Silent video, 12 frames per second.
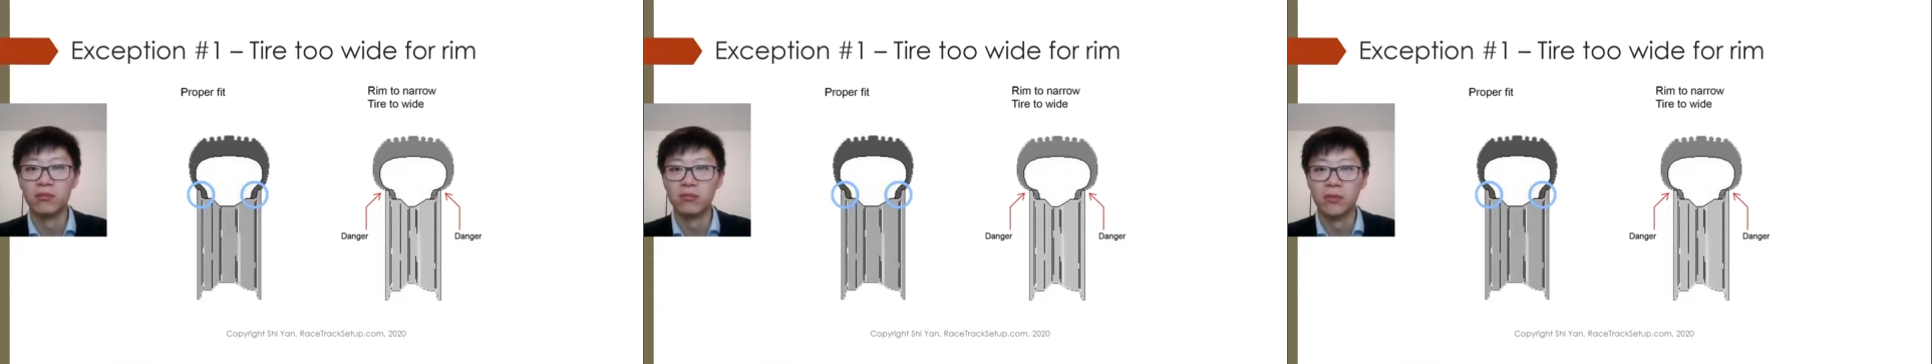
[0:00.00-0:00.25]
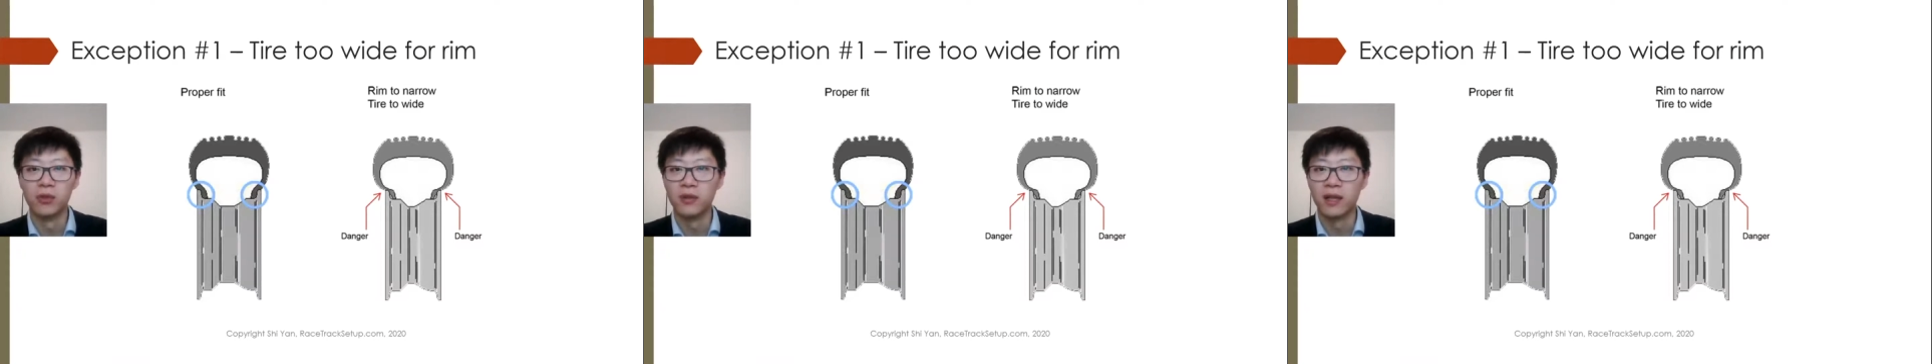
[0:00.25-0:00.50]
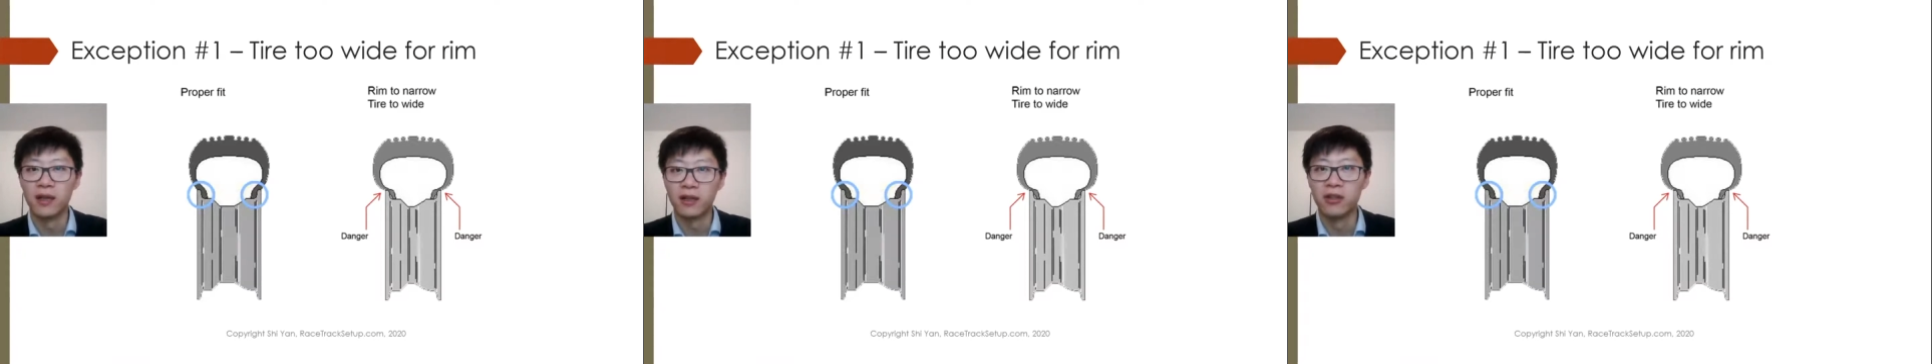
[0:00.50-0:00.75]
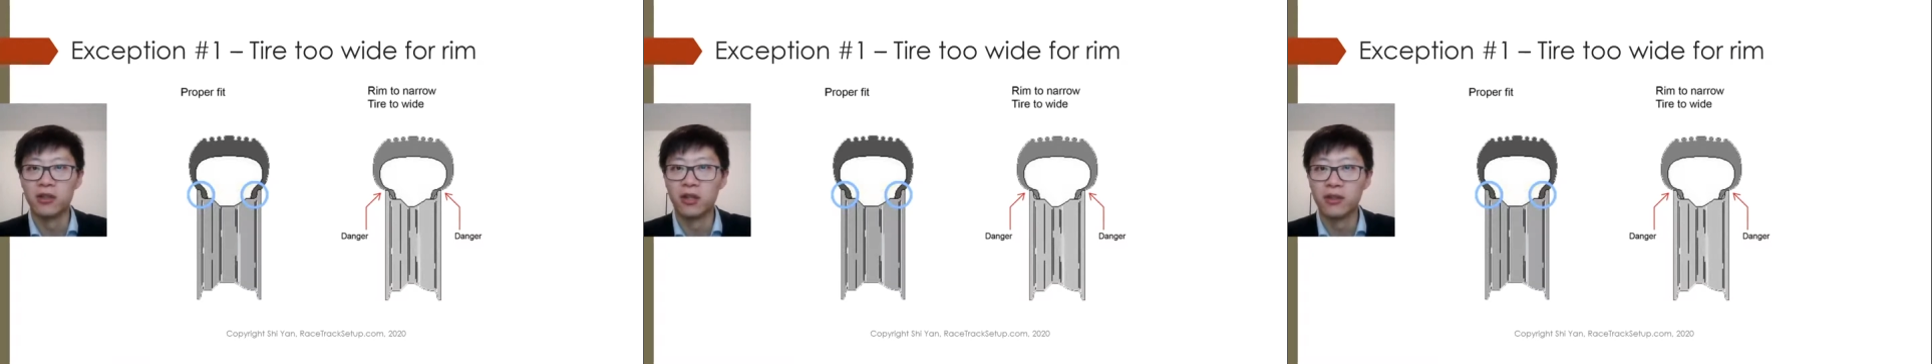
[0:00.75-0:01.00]
most
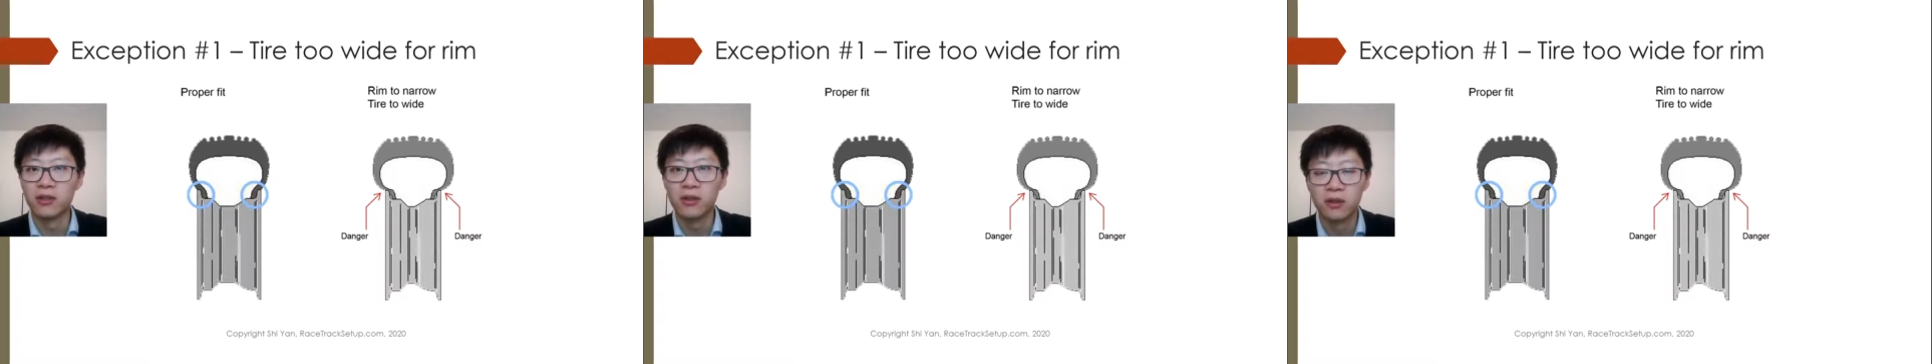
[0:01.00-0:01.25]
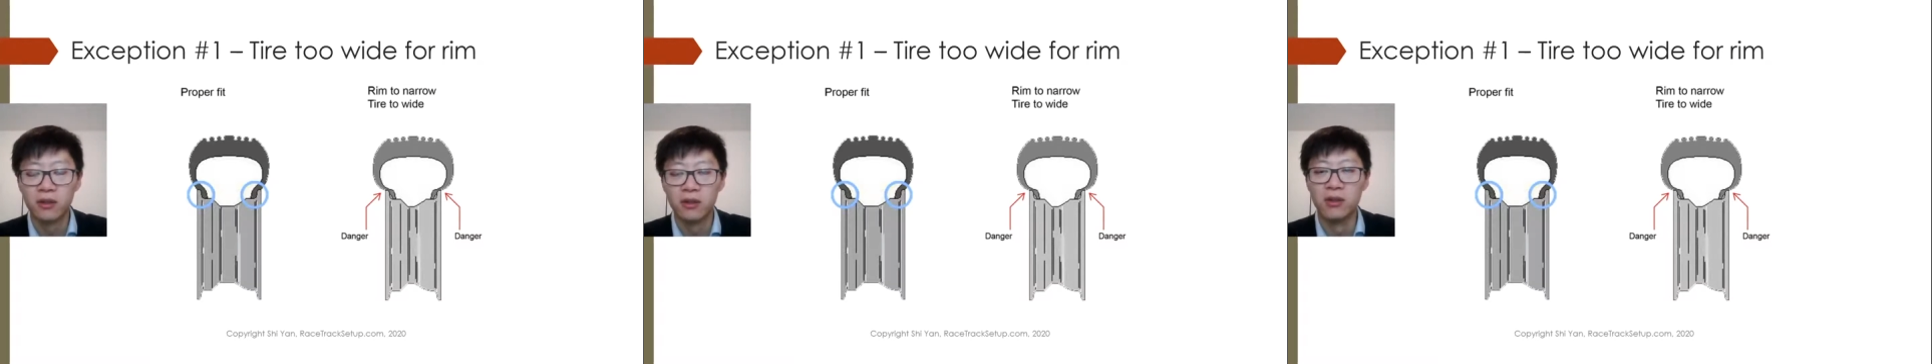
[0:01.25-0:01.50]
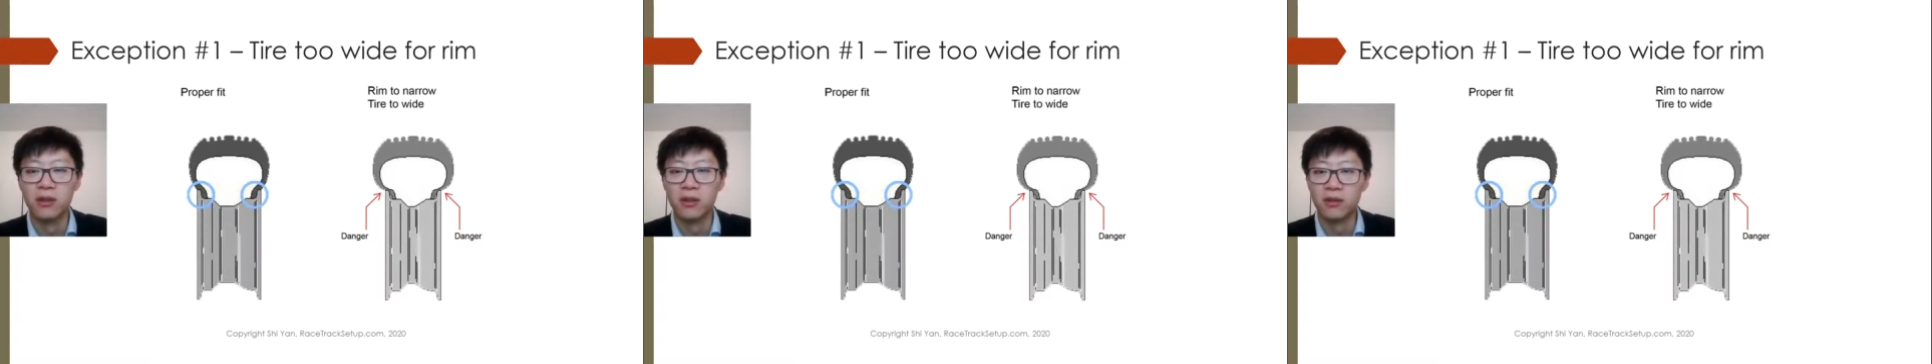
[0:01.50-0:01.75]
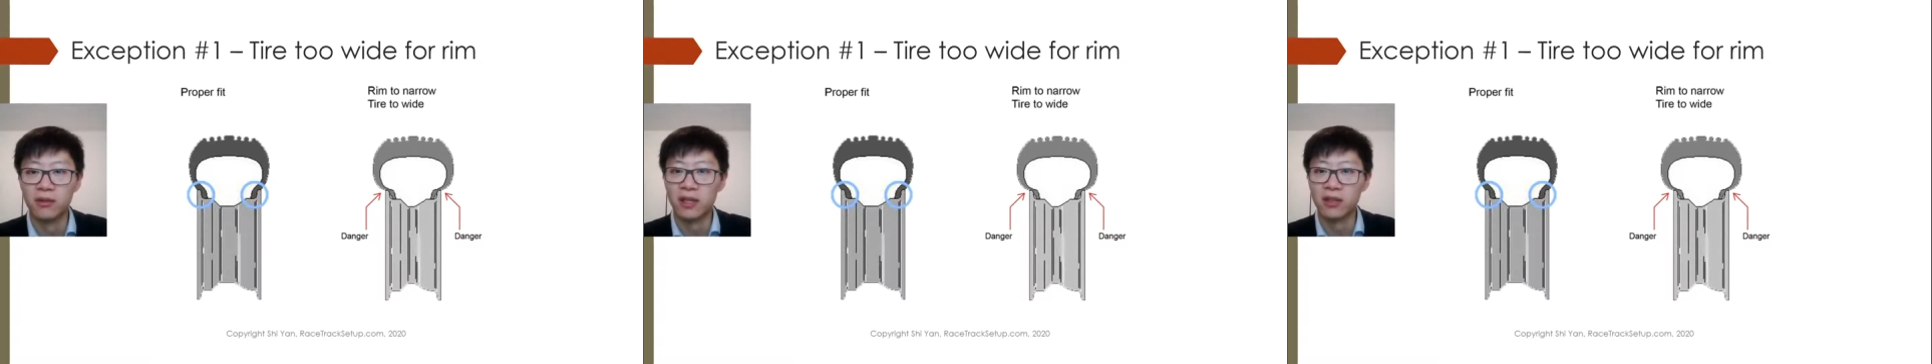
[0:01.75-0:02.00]
likely not the
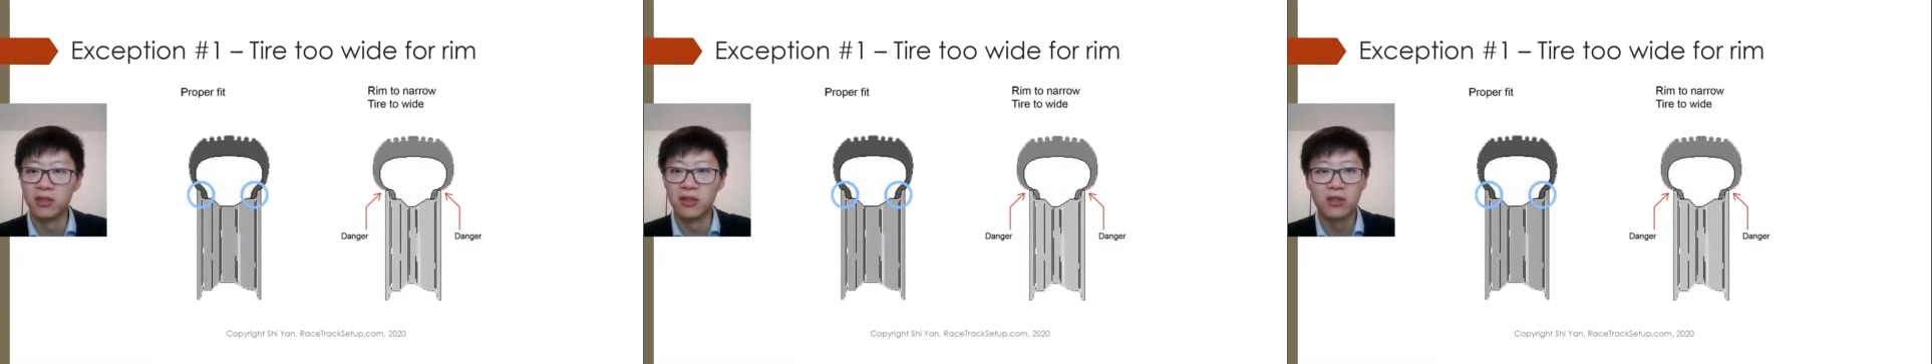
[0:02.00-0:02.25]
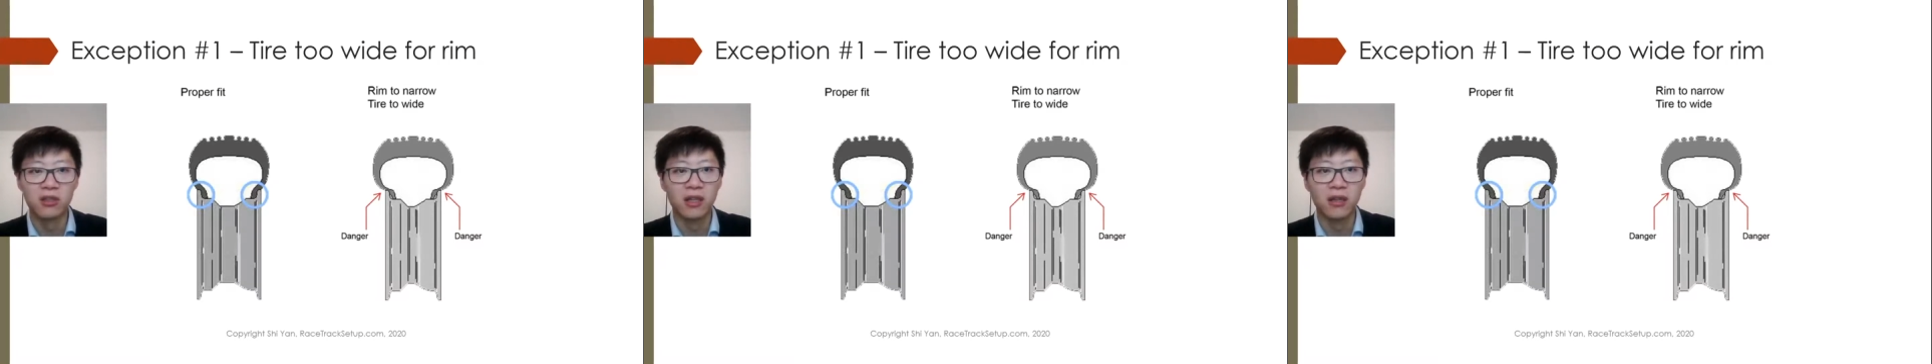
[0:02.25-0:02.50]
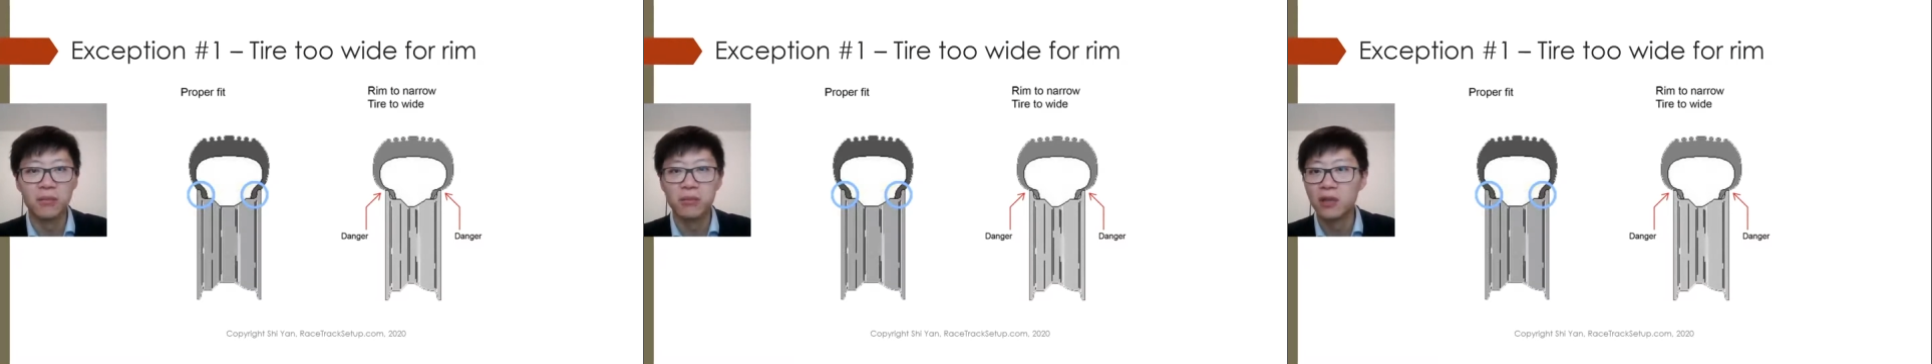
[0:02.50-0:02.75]
right shape.